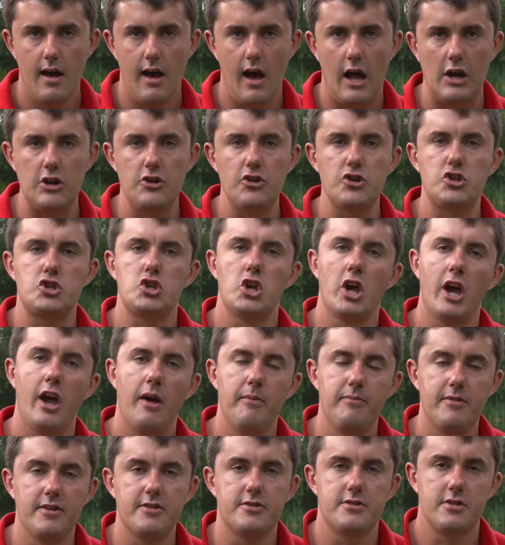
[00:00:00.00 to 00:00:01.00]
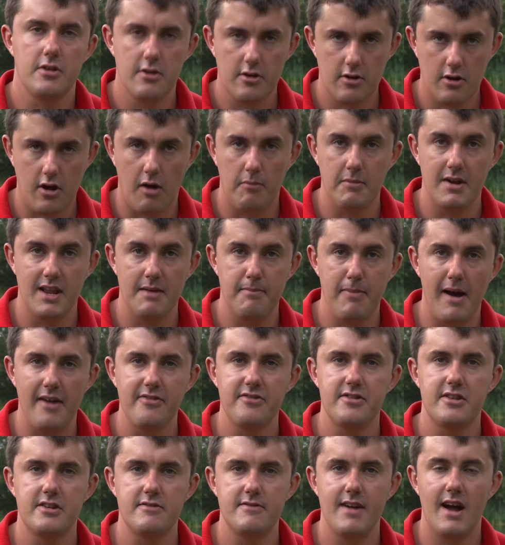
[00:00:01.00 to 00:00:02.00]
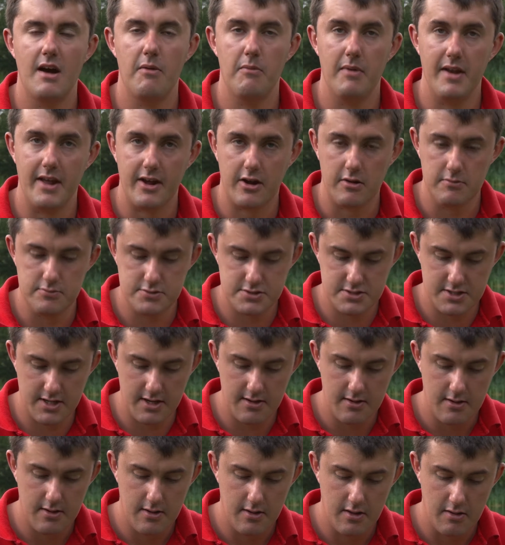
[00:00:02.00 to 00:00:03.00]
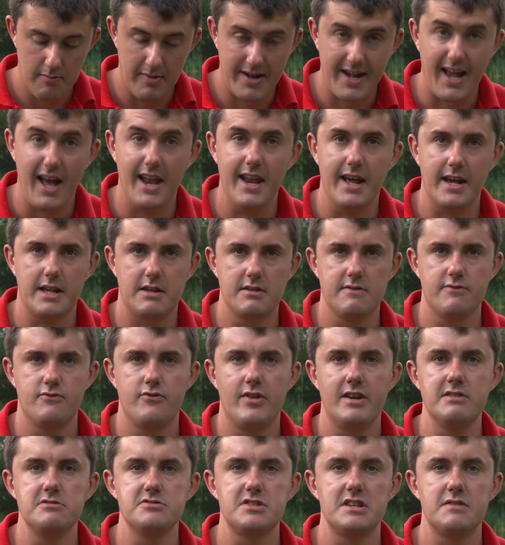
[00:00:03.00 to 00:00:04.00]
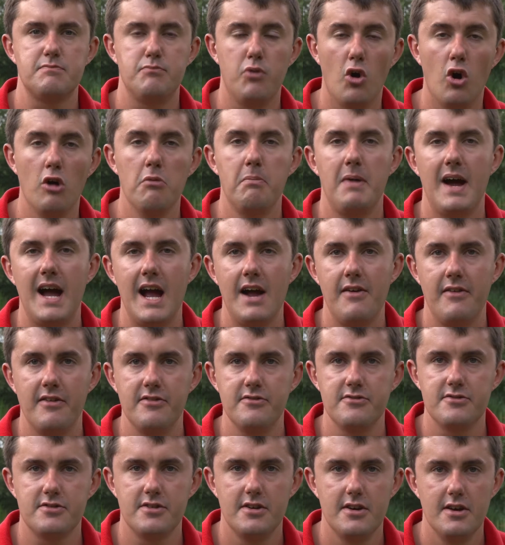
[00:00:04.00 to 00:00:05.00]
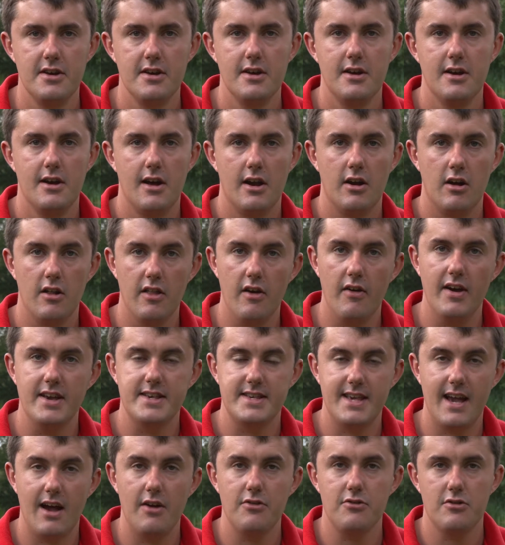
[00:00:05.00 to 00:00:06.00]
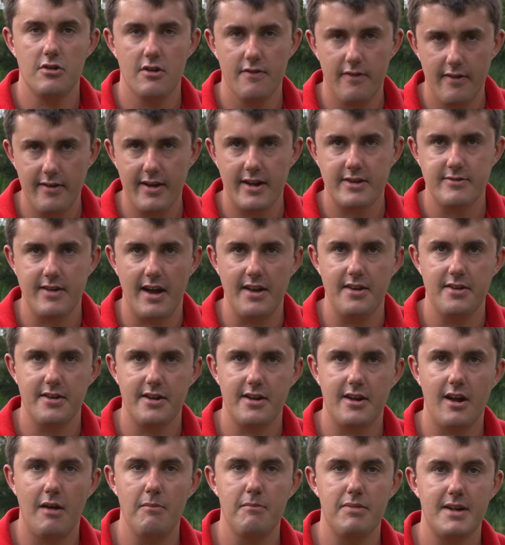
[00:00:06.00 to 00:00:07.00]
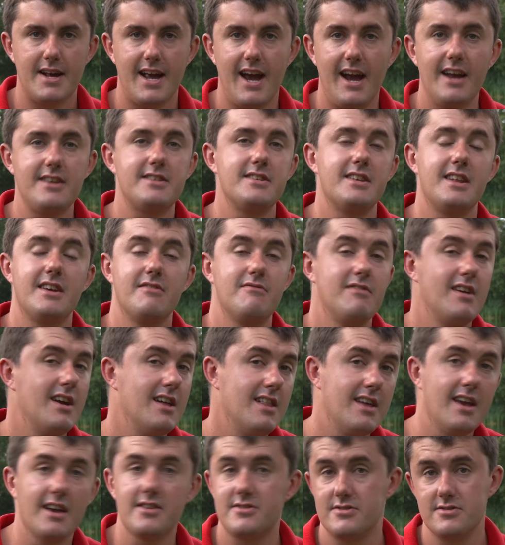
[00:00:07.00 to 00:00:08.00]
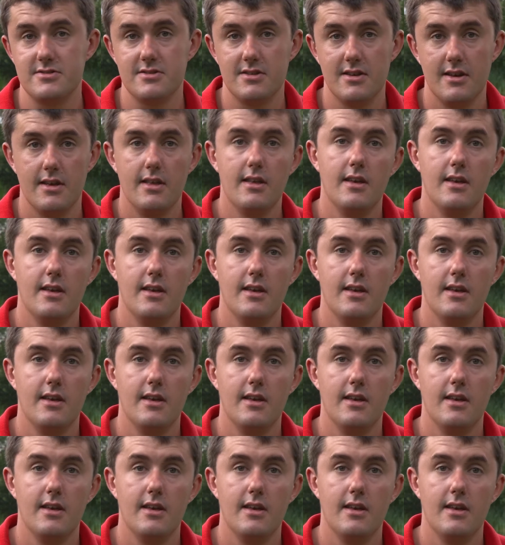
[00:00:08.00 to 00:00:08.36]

Another term that's commonly bandied around when it comes to the mechanics of reels is ball bearings. And although it sounds all very grand and complicated, it really isn't.